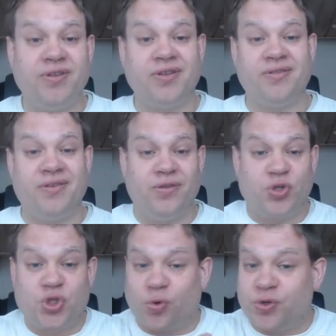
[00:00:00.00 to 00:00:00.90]
the
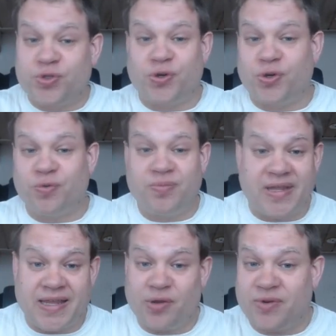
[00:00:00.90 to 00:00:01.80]
short-term
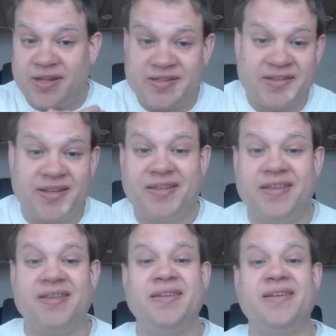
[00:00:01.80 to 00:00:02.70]
hedonistic,